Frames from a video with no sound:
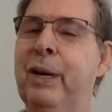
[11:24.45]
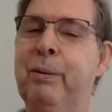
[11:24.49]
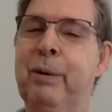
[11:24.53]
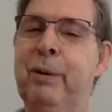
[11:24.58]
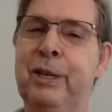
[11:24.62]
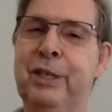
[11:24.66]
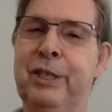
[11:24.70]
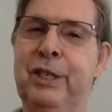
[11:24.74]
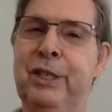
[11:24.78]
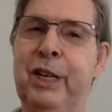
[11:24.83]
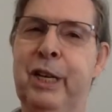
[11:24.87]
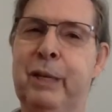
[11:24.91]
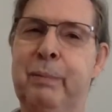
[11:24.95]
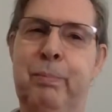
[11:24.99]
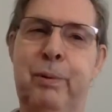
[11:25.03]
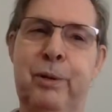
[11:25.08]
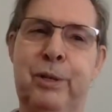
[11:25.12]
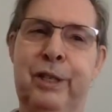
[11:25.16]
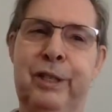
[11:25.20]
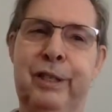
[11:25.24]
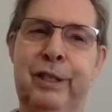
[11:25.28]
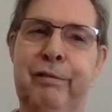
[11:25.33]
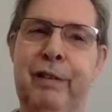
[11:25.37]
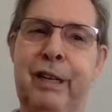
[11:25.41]
I wasn't just
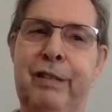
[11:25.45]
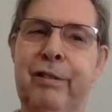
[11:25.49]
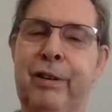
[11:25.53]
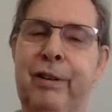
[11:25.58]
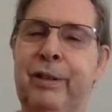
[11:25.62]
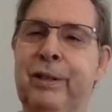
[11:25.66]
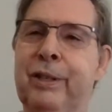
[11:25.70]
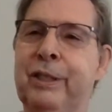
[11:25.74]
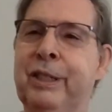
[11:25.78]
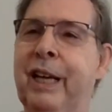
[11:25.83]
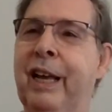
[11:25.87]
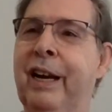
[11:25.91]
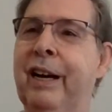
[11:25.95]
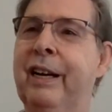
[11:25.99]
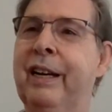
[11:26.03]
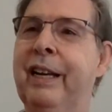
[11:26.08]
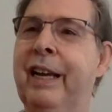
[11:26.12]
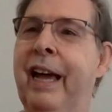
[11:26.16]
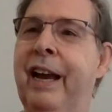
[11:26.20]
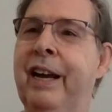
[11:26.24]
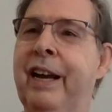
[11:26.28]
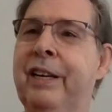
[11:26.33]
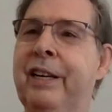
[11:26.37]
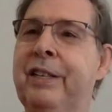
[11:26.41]
pushing the
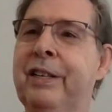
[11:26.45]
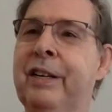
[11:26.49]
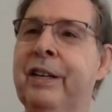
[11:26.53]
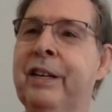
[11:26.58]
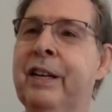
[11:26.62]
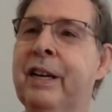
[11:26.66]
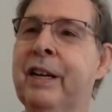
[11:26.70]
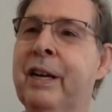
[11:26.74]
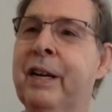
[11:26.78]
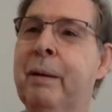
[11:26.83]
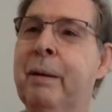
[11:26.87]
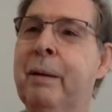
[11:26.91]
retrocausality attitude,